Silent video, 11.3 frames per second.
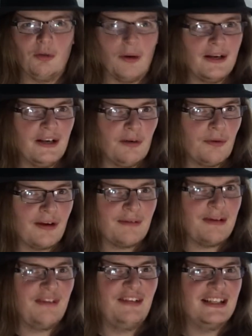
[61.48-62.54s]
quite know what I'm
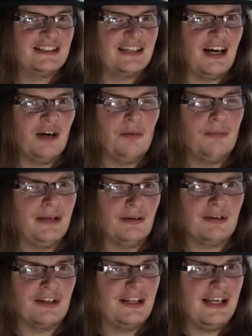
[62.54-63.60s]
giving this title, but it'll
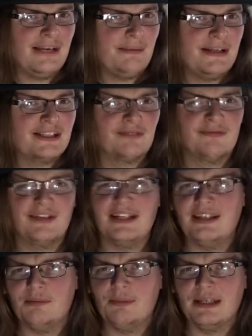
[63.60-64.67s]
clearly be something
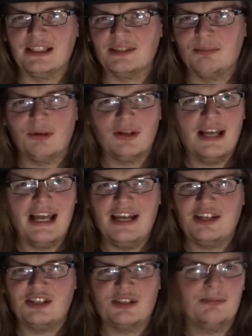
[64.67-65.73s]
that will be
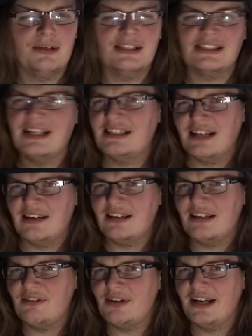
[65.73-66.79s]
spoiler-ish, but at the same time
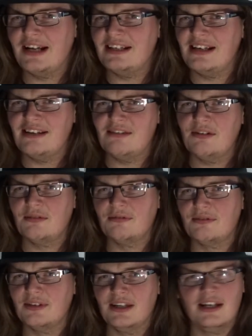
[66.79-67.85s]
give you an idea of
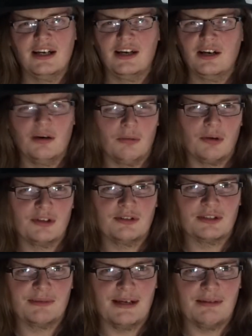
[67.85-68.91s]
what to
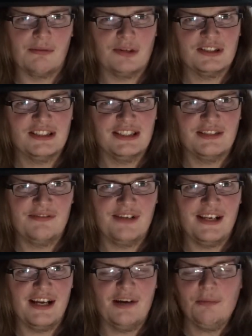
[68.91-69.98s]
expect when watching this
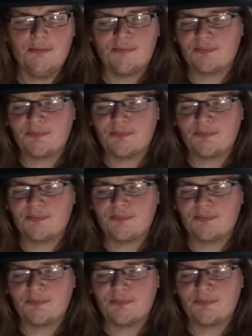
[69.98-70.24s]
video.